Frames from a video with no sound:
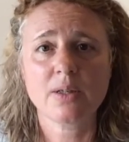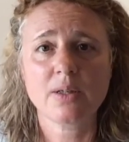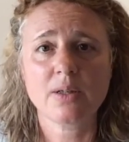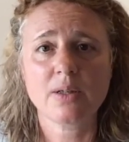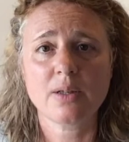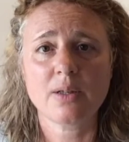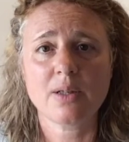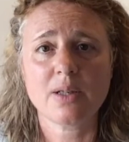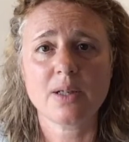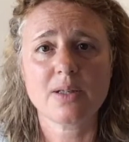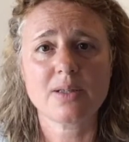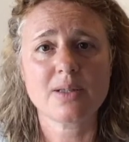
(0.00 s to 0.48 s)

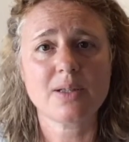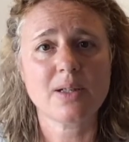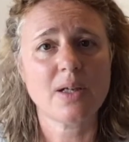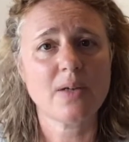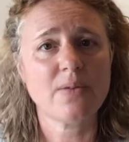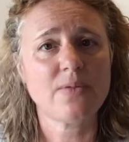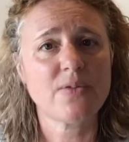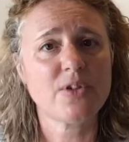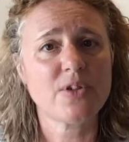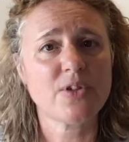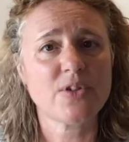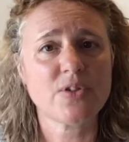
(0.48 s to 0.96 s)
And that has
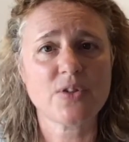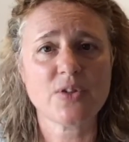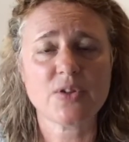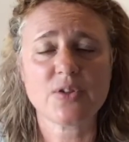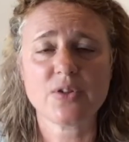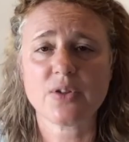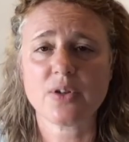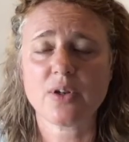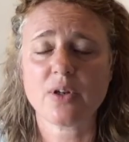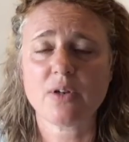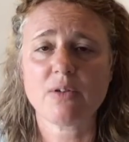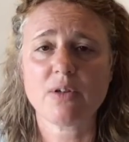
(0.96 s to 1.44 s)
left us
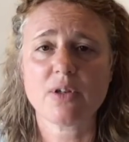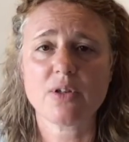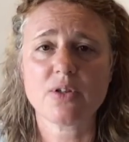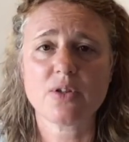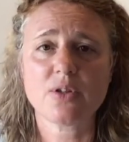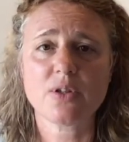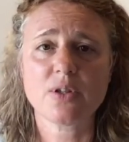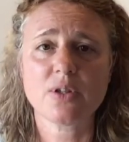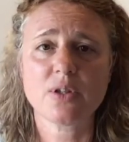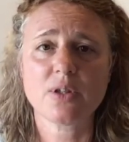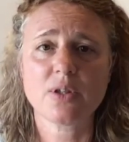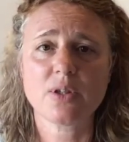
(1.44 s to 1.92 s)

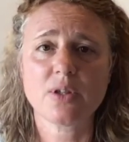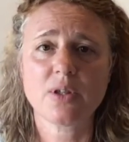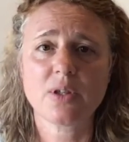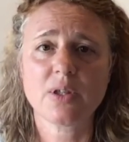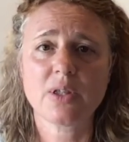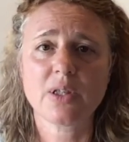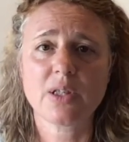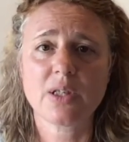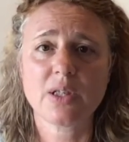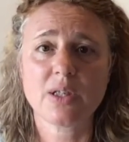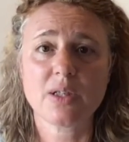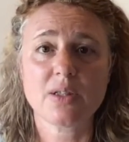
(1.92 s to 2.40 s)
discouraged
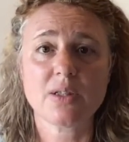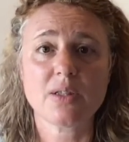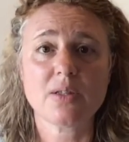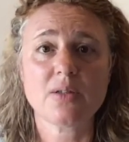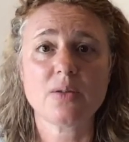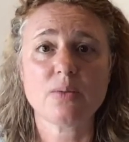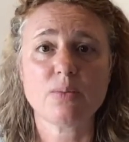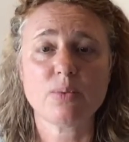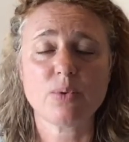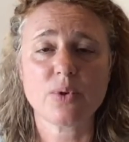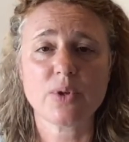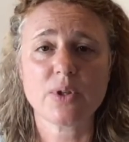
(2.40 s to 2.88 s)
and
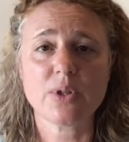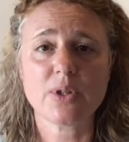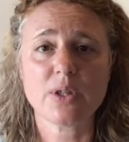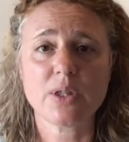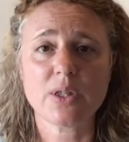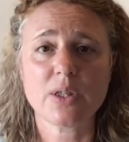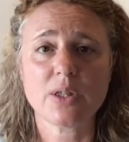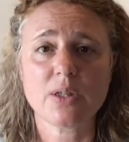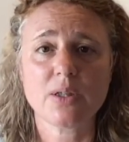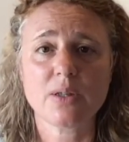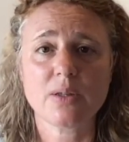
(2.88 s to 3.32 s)
disappointed.